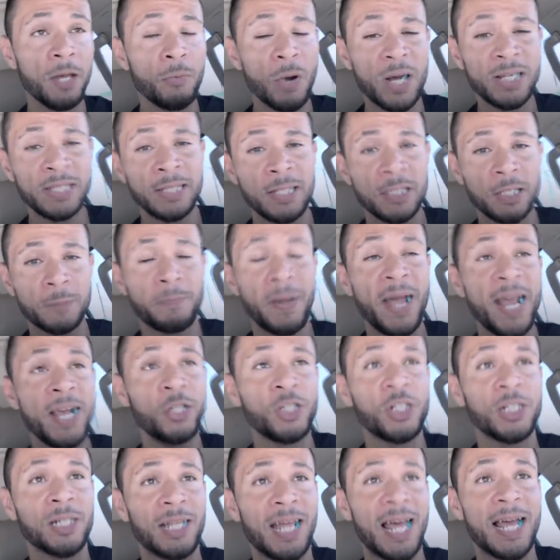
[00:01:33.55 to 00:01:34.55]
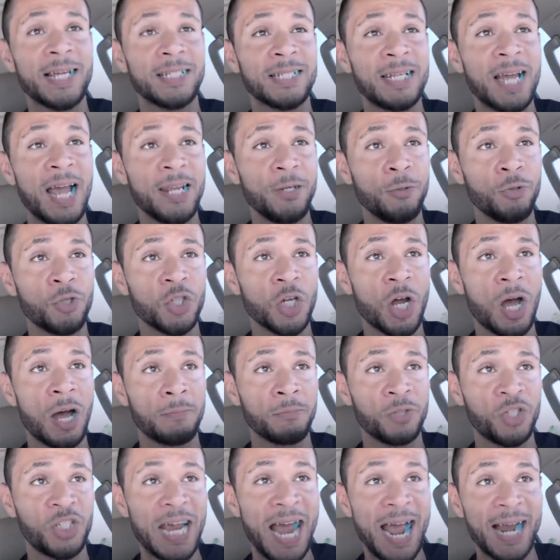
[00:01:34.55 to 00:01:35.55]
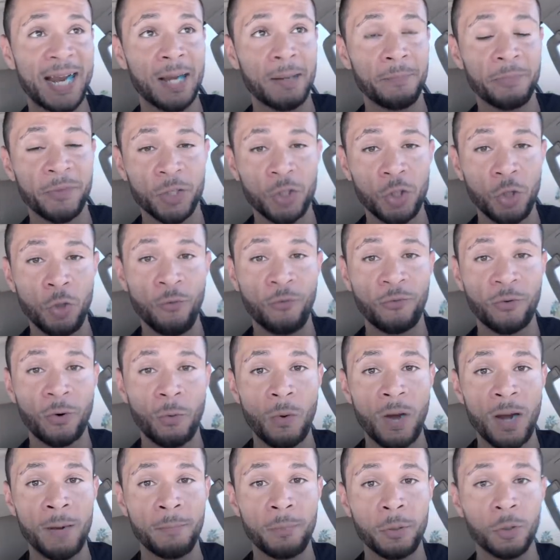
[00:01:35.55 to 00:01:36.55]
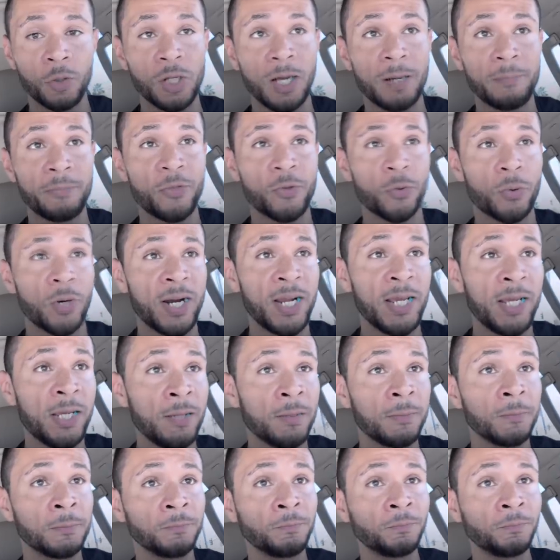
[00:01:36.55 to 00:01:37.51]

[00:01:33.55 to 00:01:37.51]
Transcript: He wasn't as patient last night. You saw him jack up the two for one pull up three,